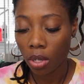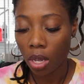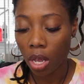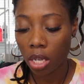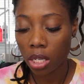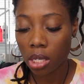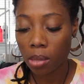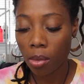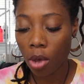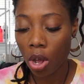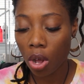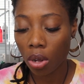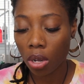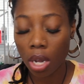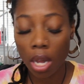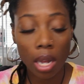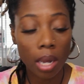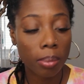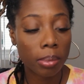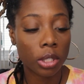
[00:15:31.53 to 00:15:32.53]
A small
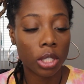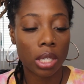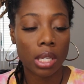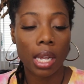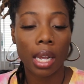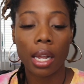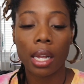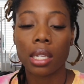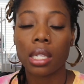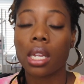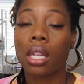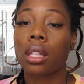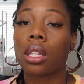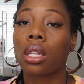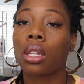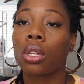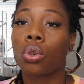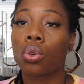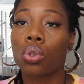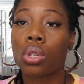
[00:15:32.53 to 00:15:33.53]
cup, just like I said,
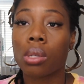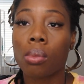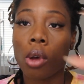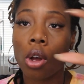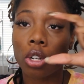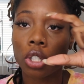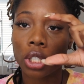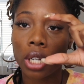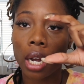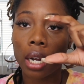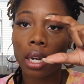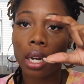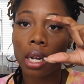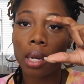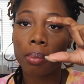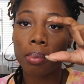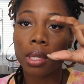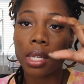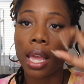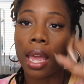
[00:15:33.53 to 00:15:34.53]
the little small shot
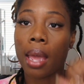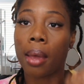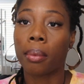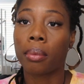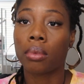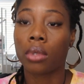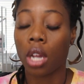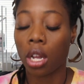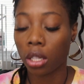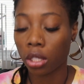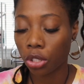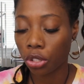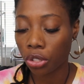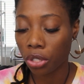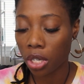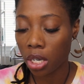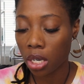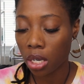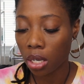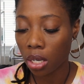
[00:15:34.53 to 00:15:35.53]
cups at Dollar
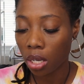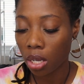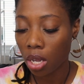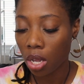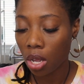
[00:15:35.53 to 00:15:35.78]
Tree.